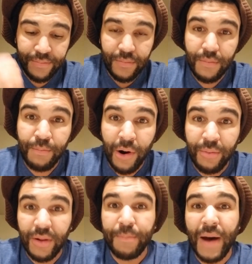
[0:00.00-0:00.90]

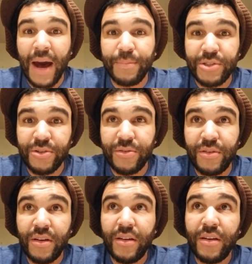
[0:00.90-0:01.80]
burble and pop
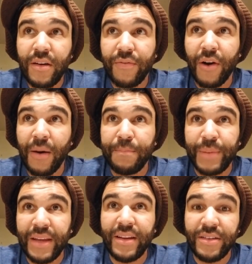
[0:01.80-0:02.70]
tune from
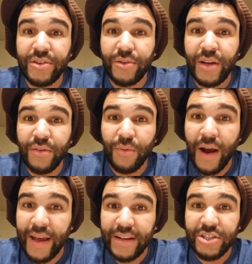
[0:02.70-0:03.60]
PD Tuning.
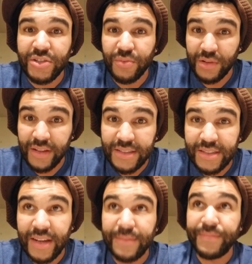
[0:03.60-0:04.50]
Ryan just released
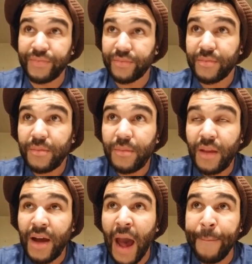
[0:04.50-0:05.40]
it.
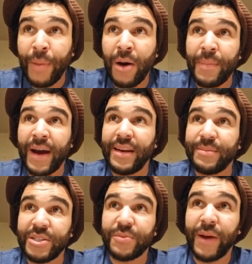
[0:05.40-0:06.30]
I bought mine. I'm
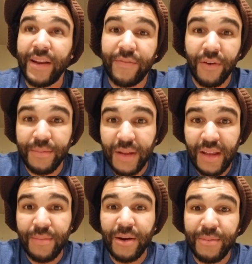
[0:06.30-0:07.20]
just waiting for him to
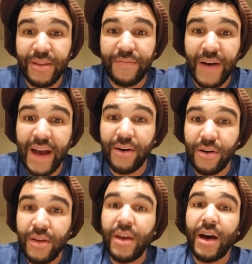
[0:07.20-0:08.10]
email me the
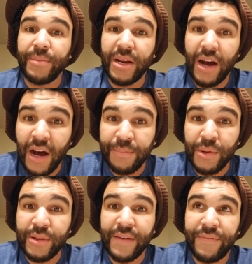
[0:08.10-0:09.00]
file. I'm going to
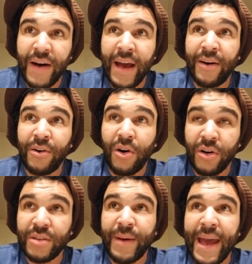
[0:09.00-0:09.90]
upload that file
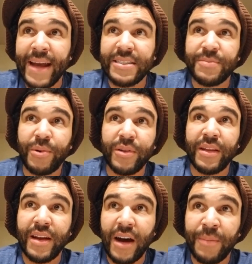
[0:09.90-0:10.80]
onto my access port and
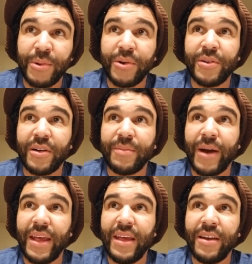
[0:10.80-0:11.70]
then upload it onto my
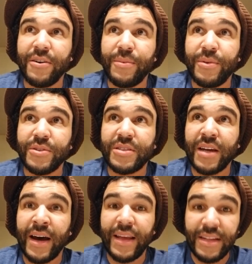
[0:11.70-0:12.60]
Ecoboost
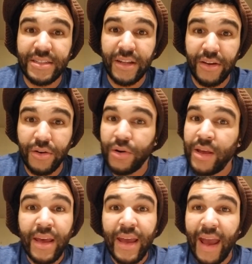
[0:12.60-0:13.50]
ECU.
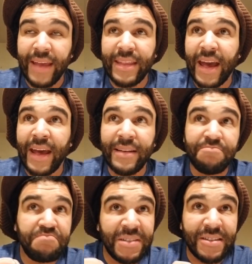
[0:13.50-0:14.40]
And
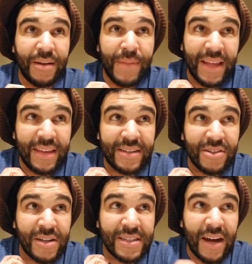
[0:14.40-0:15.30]
then it's going to make the
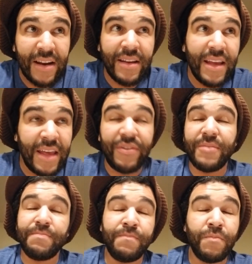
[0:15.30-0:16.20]
exhaust sound
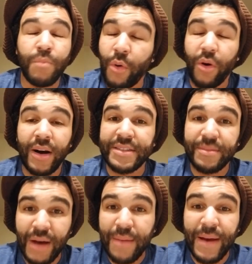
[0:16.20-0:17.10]
even more awesome,
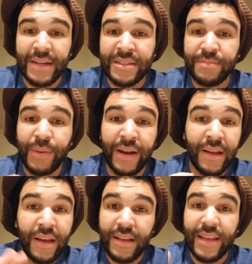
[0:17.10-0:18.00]
I imagine. But
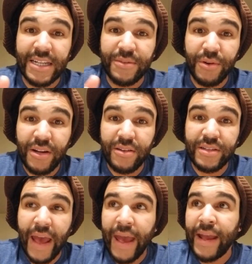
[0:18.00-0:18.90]
that's for another
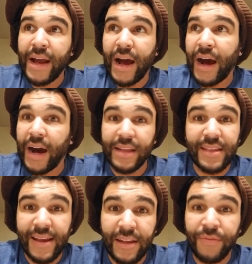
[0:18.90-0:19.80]
day.
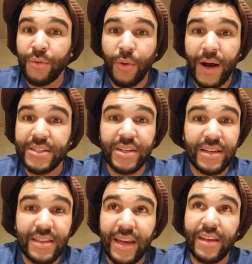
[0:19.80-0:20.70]
Thank you for
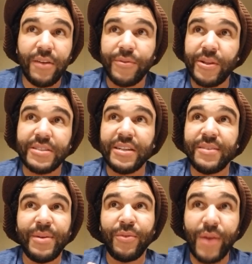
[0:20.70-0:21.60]
watching. Thank you for listening to
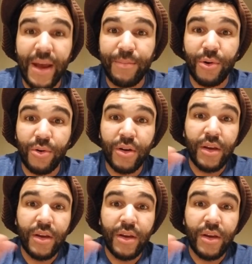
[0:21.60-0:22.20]
me ramble.